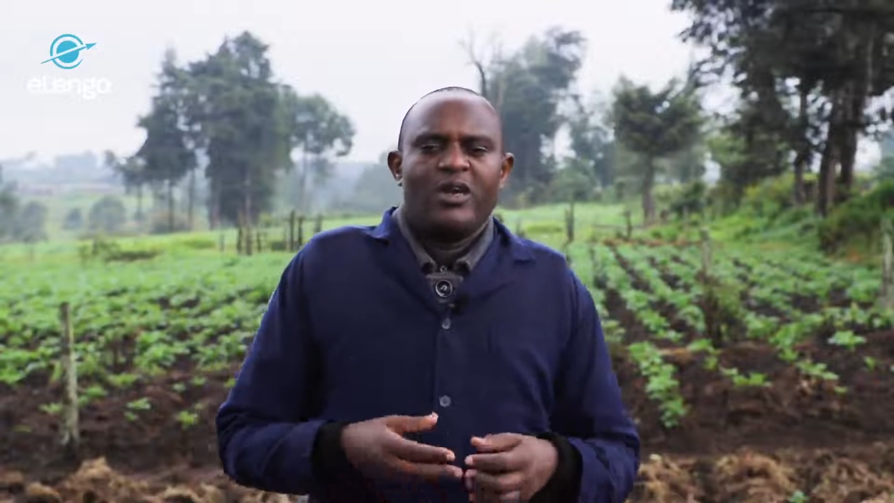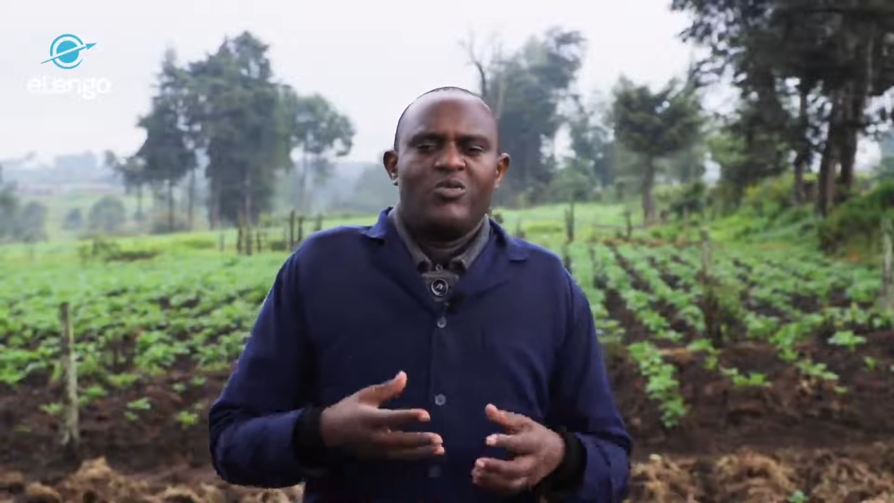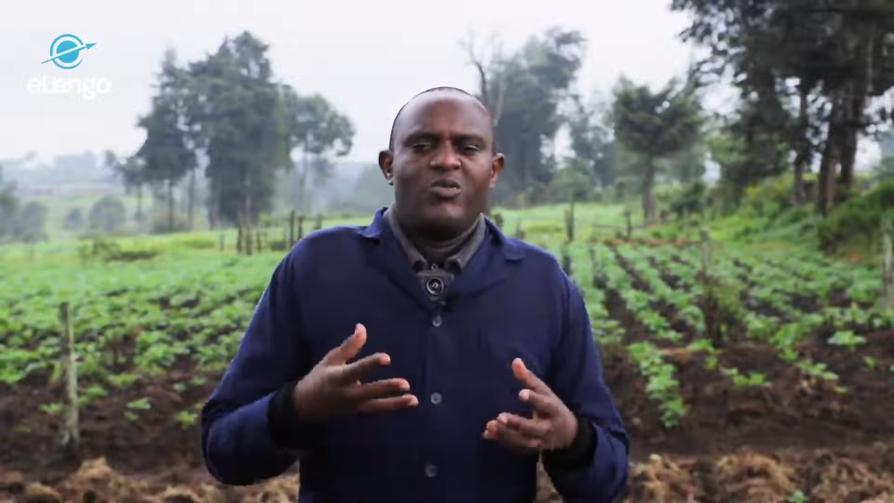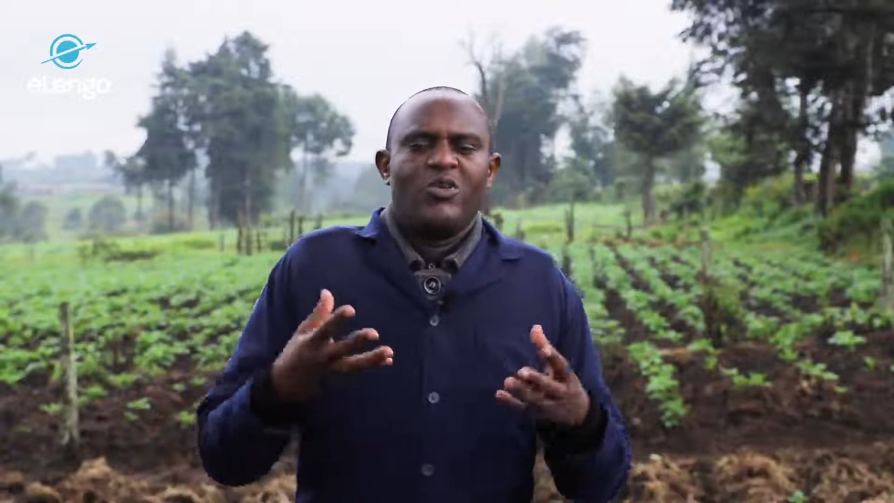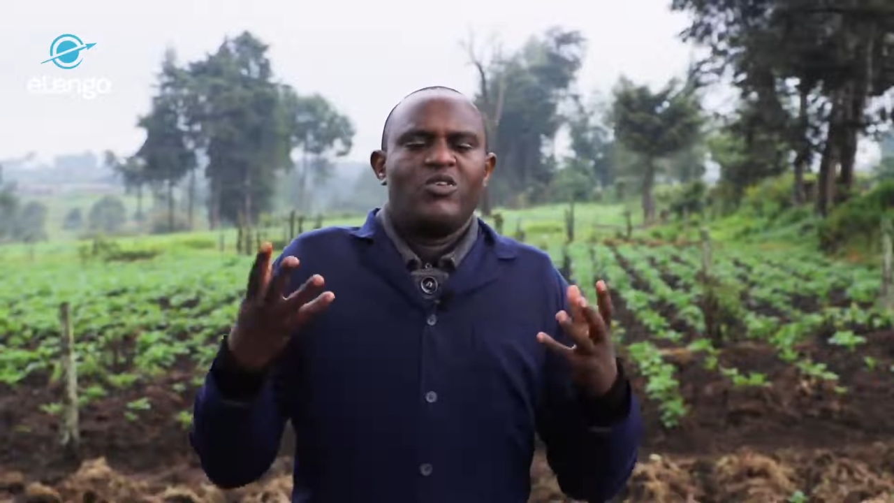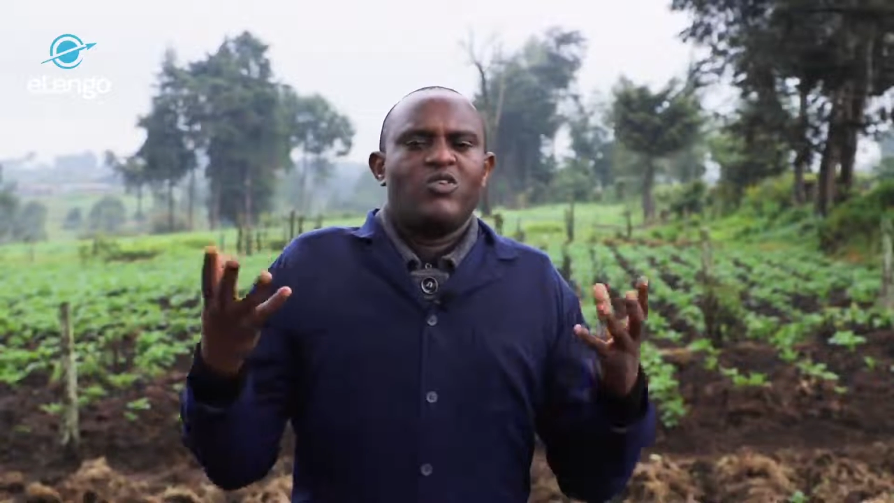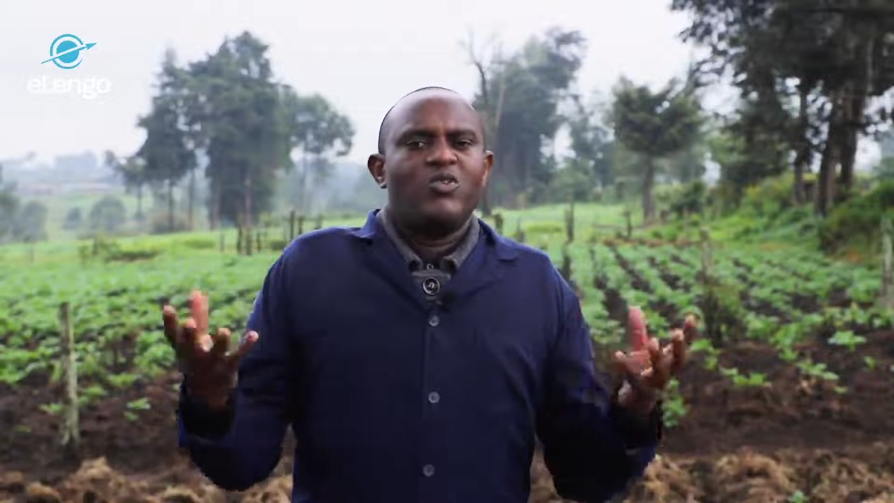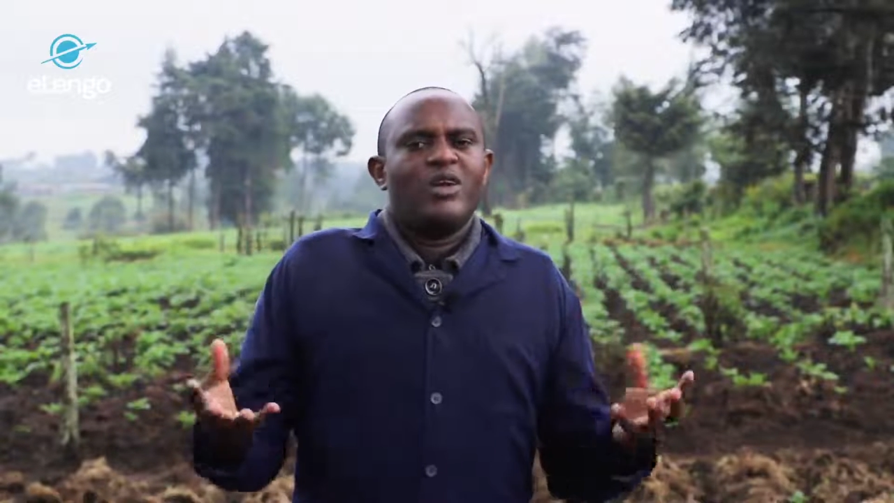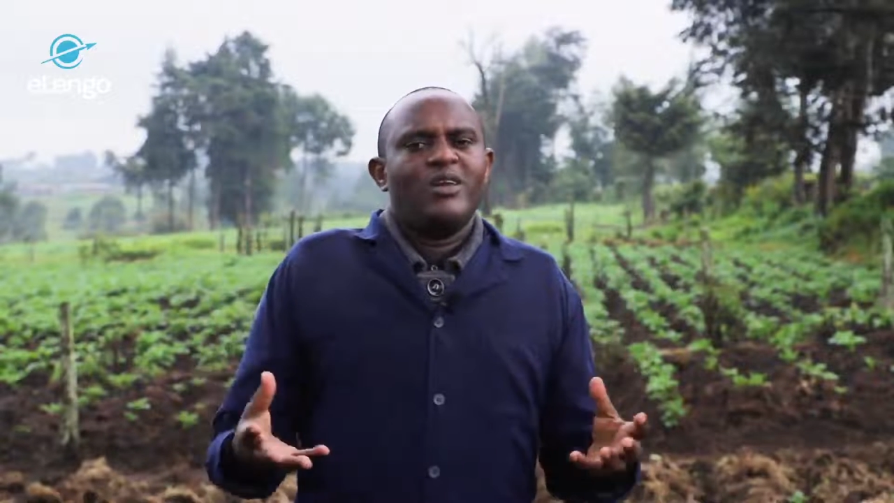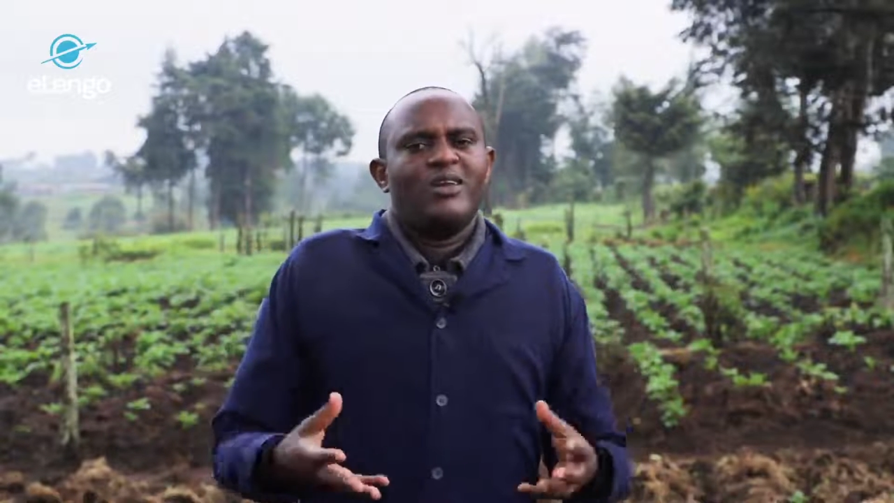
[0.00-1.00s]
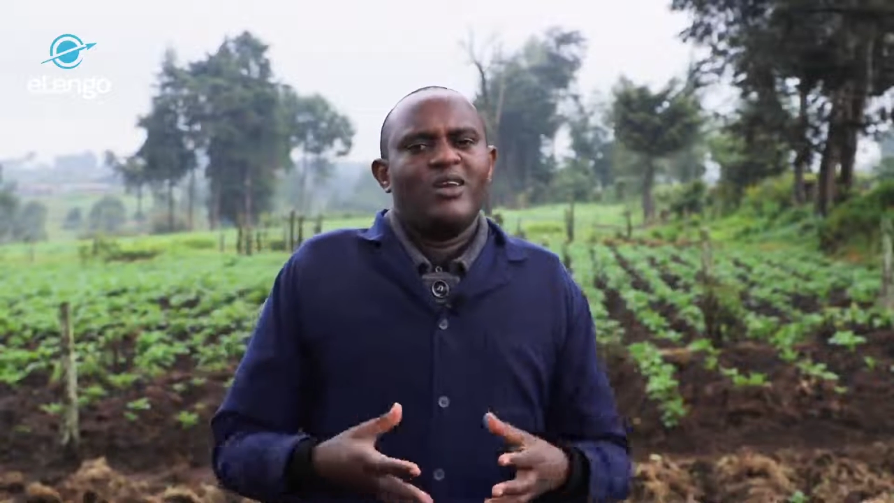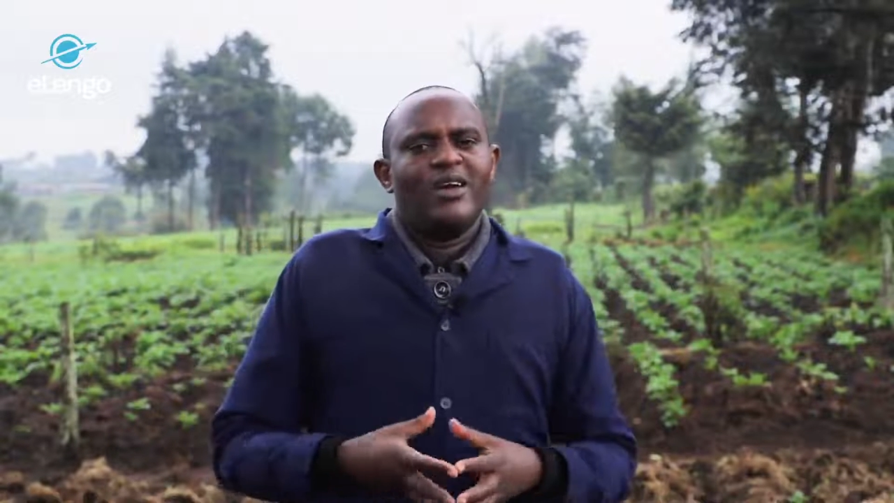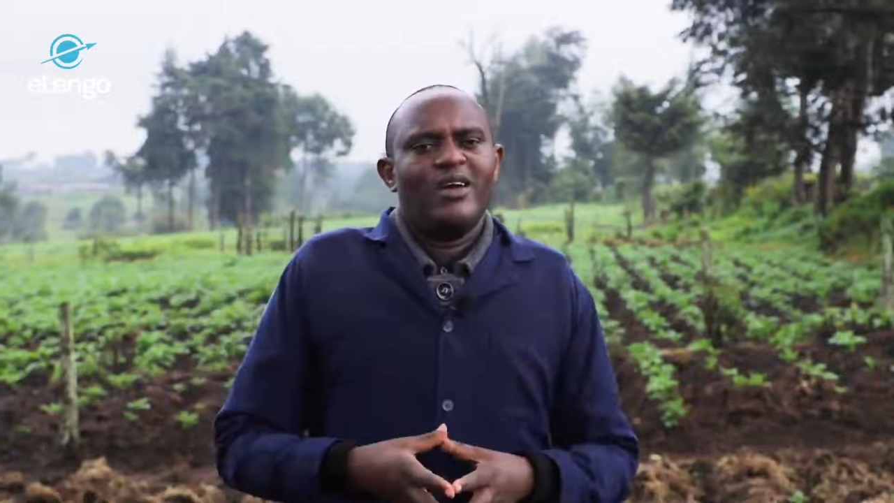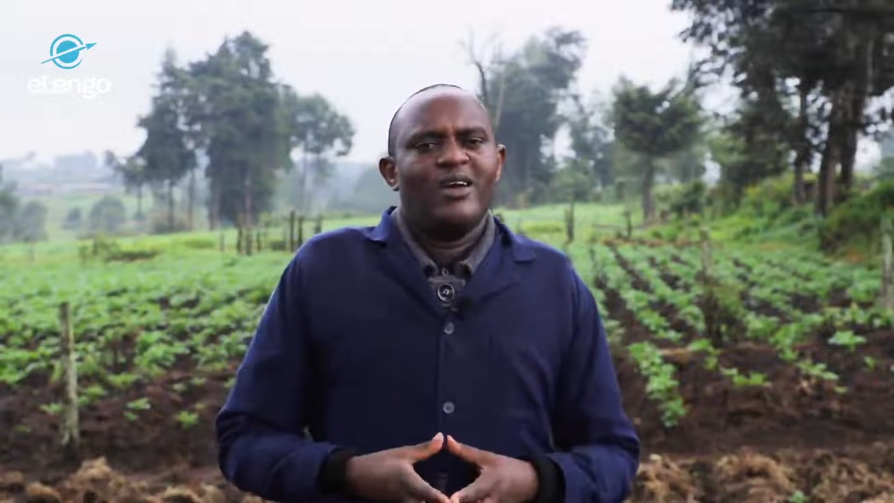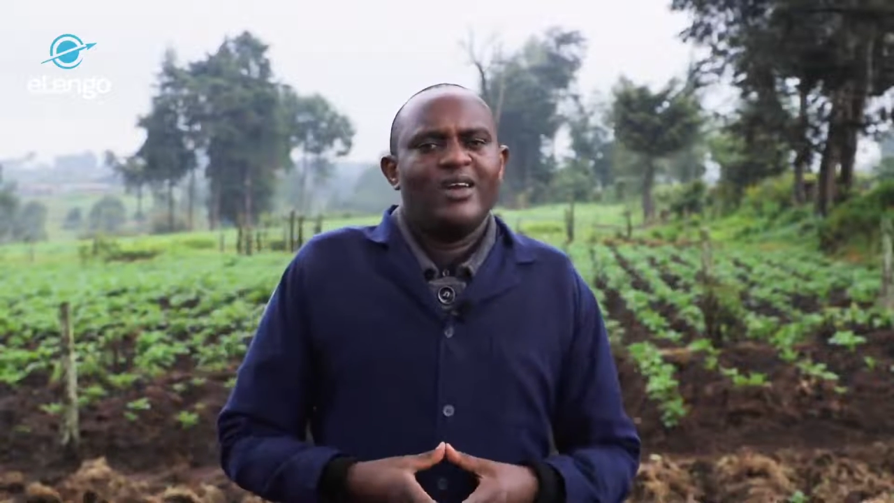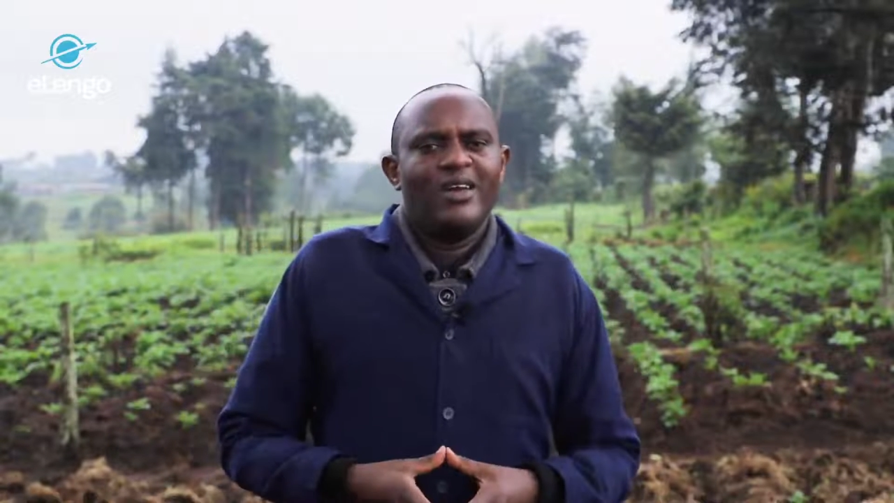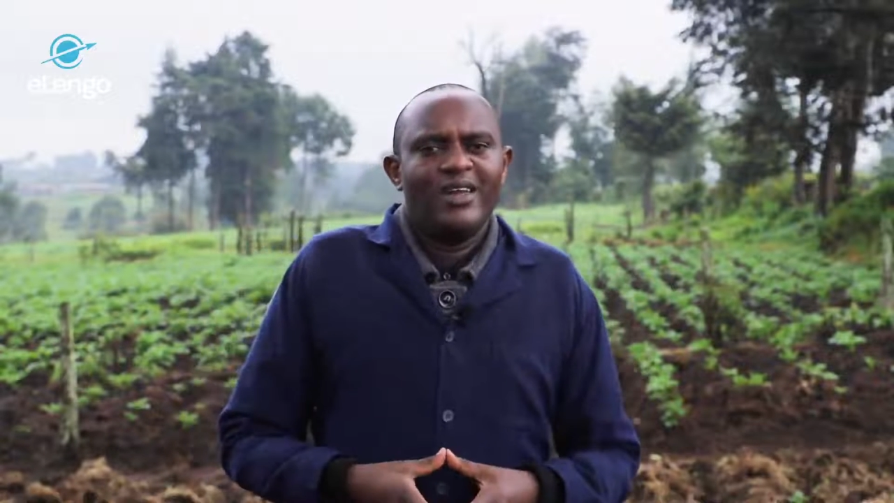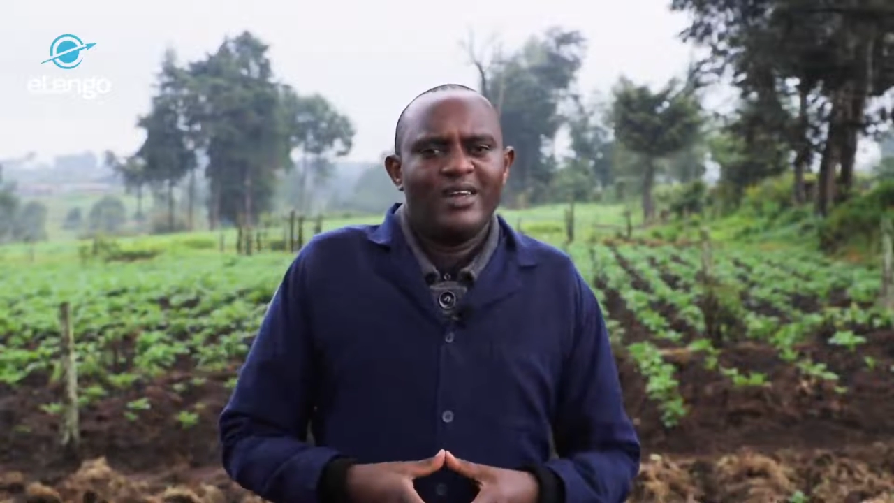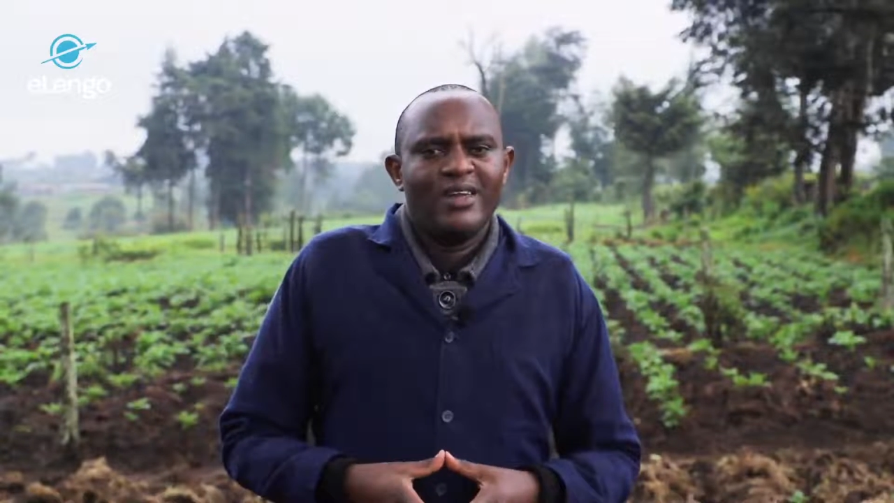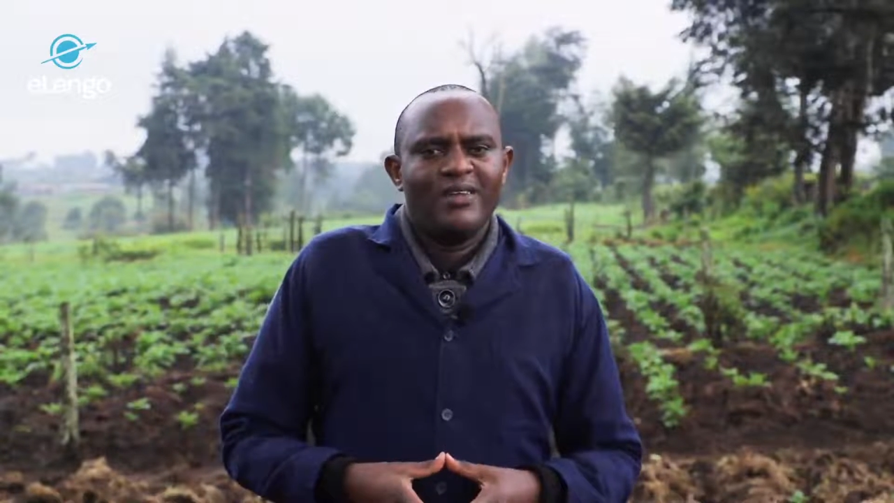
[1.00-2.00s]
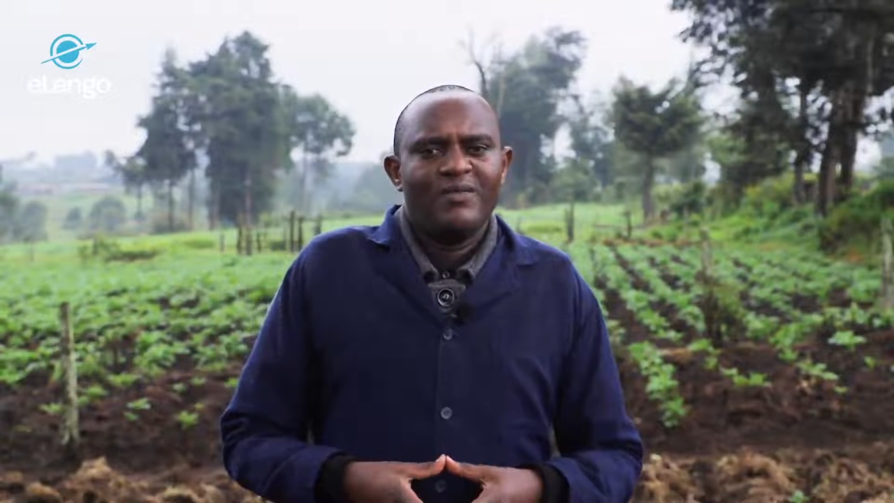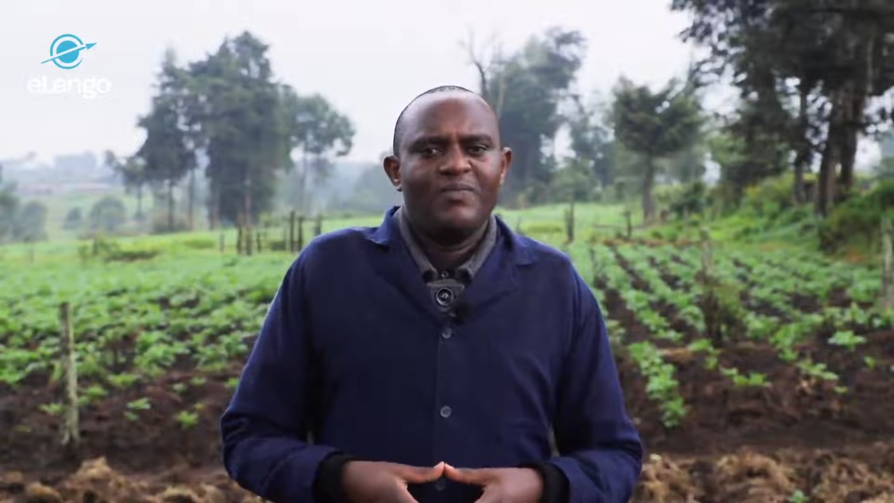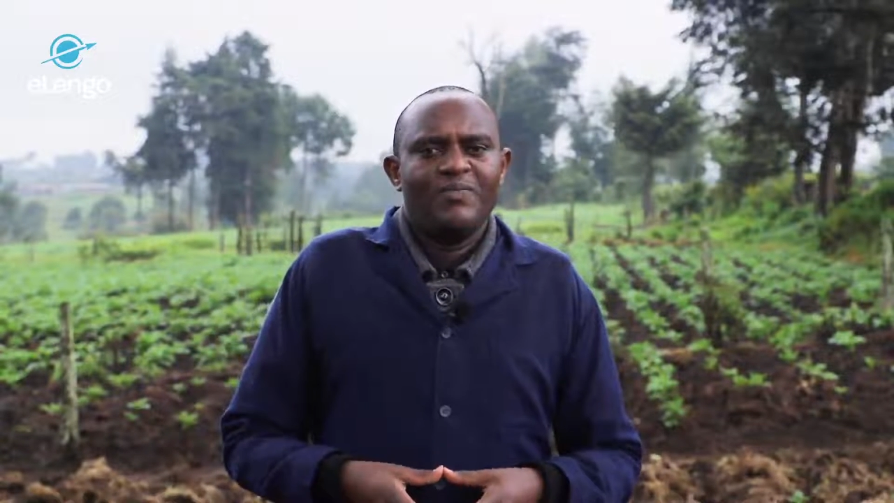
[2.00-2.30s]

And we're going to look at later,